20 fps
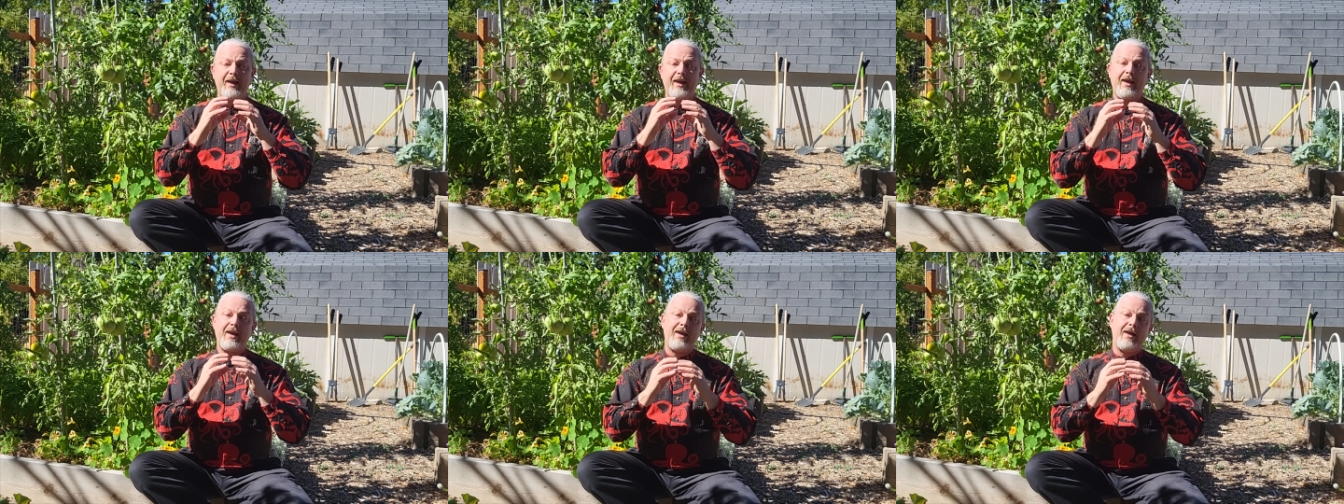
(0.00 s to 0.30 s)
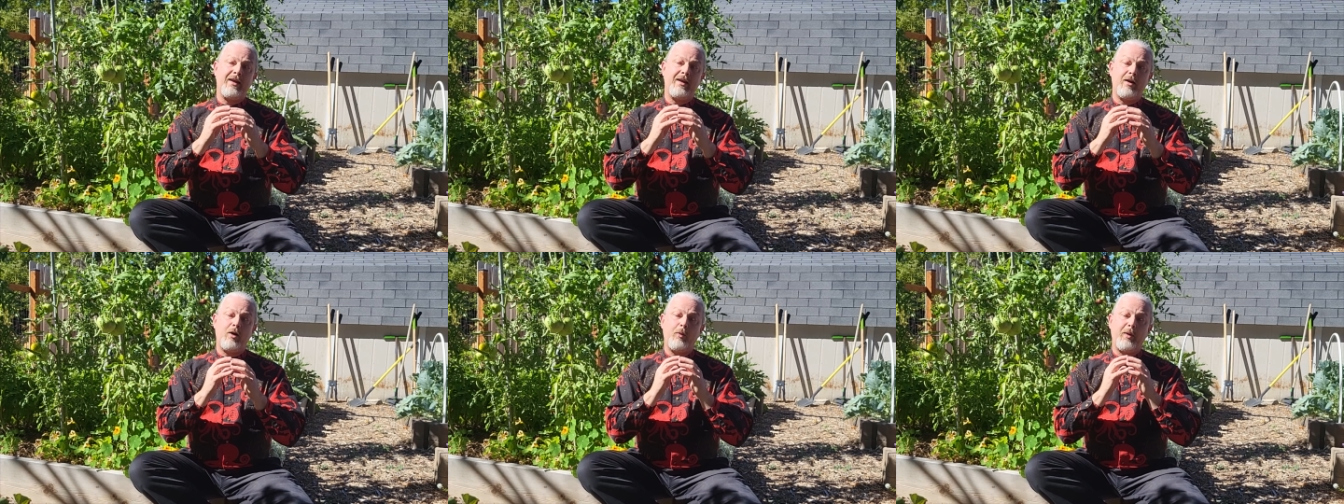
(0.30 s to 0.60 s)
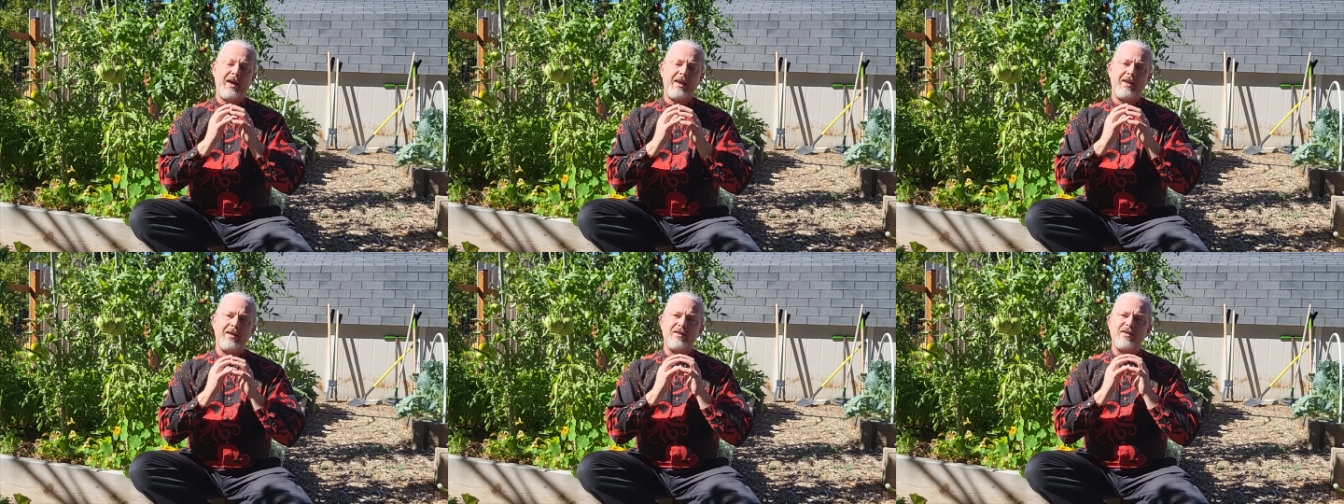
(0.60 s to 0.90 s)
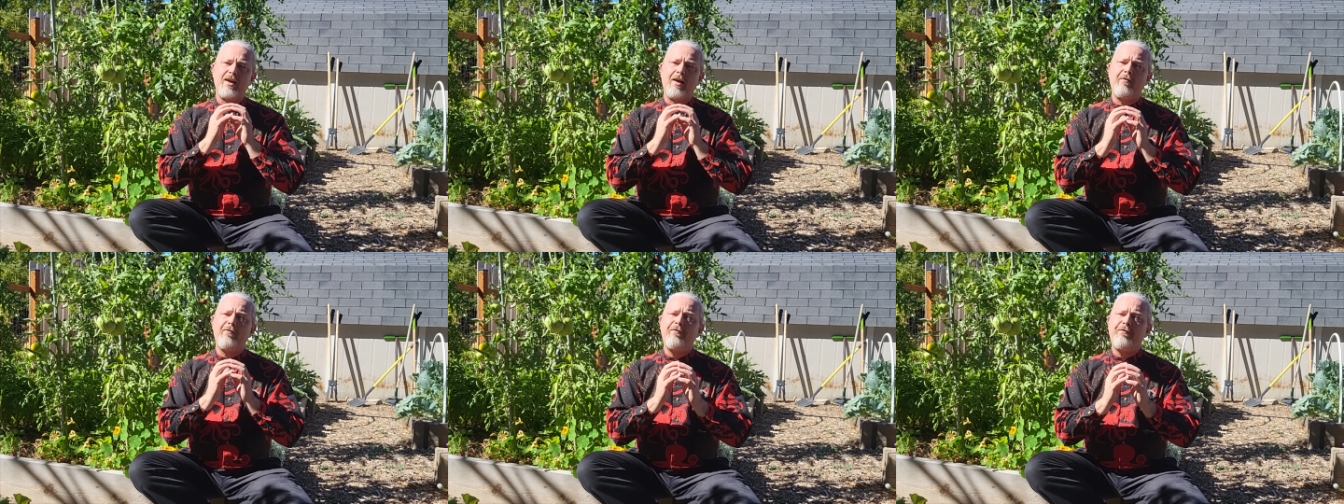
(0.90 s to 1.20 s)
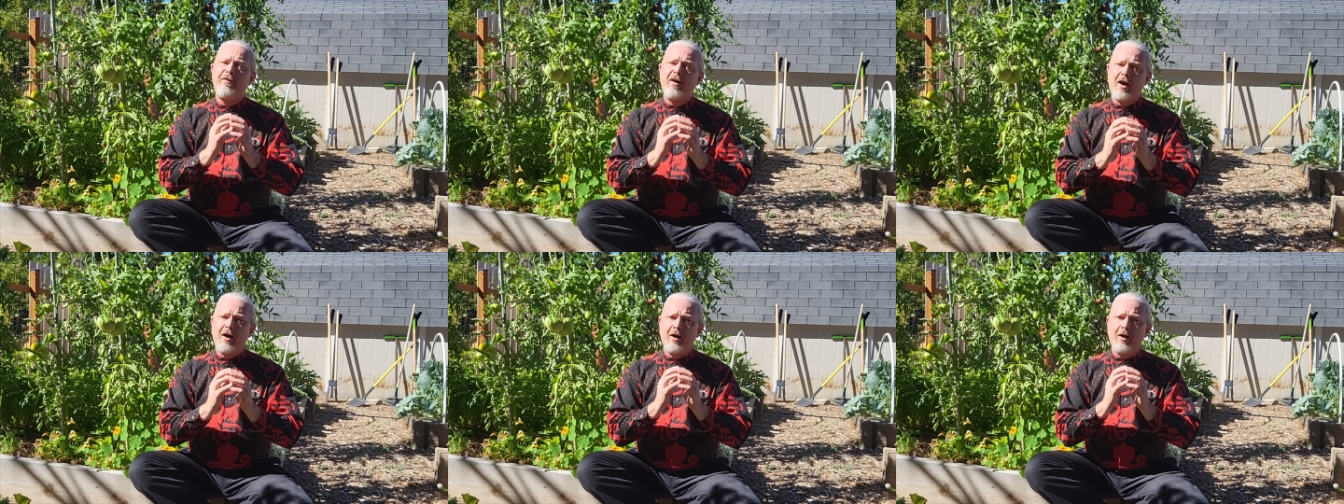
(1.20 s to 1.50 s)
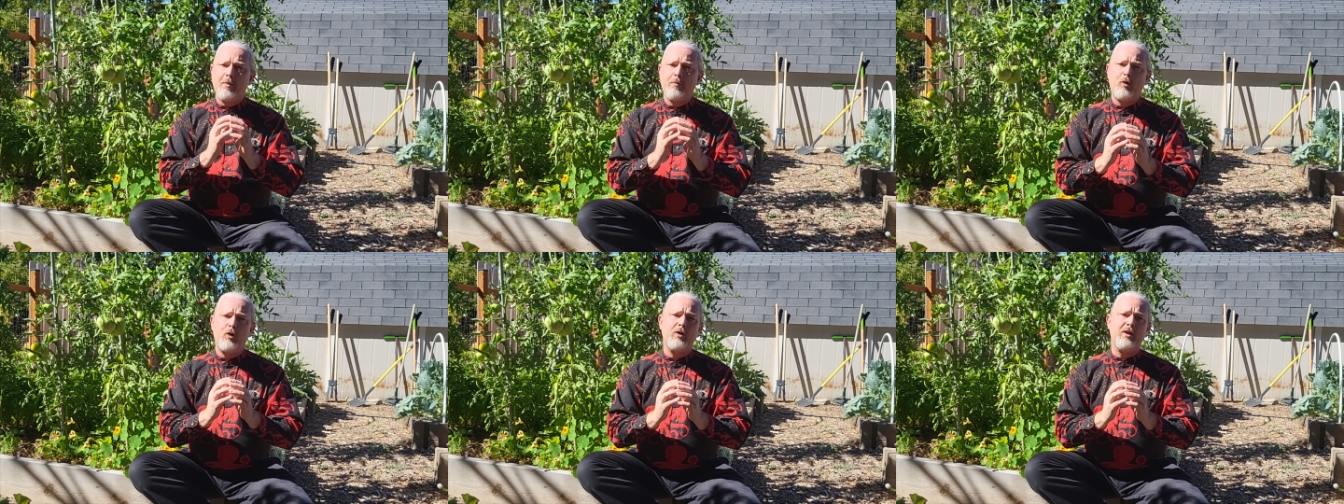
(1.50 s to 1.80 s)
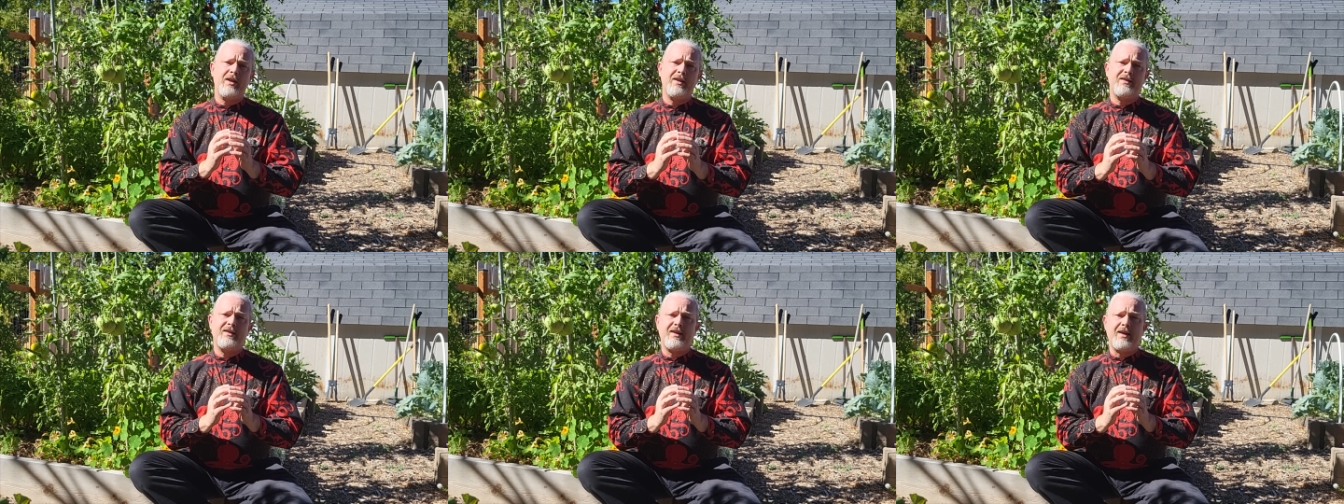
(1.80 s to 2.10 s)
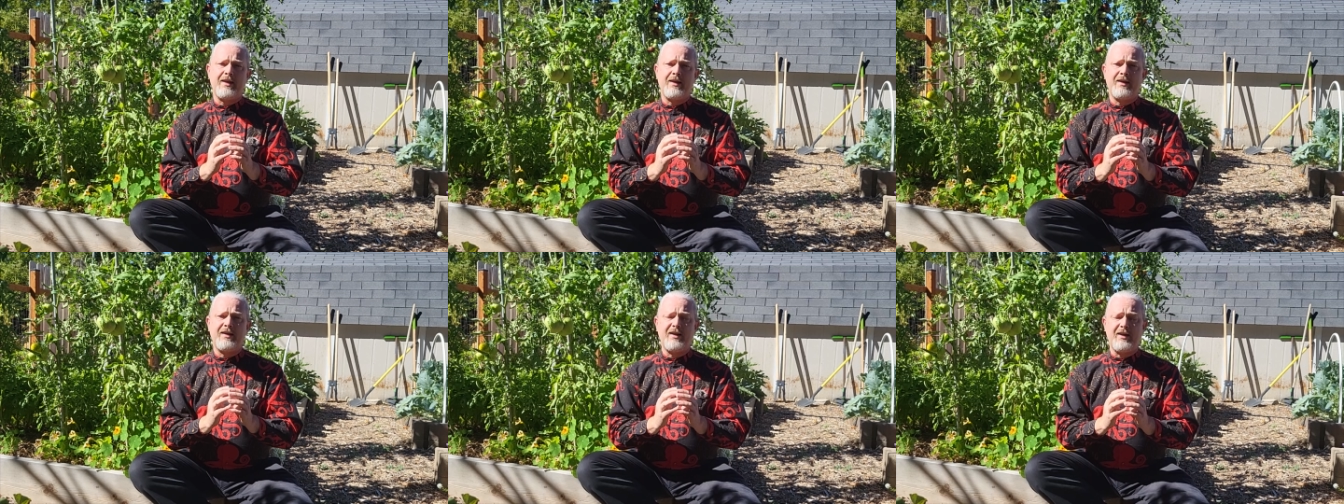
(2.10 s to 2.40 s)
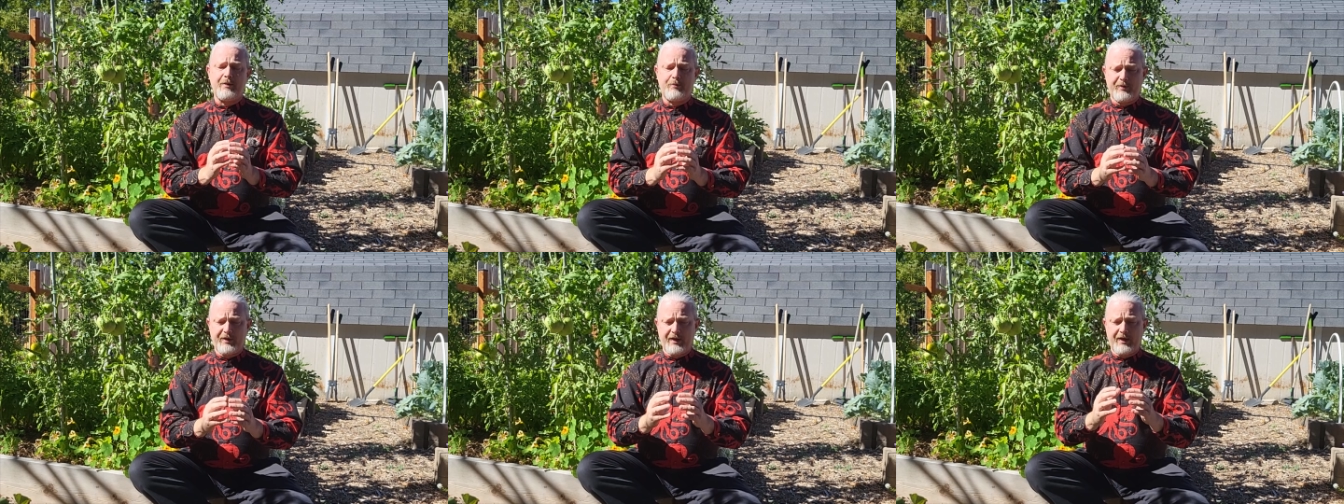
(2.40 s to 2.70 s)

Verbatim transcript: in a way that's far more than skin deep.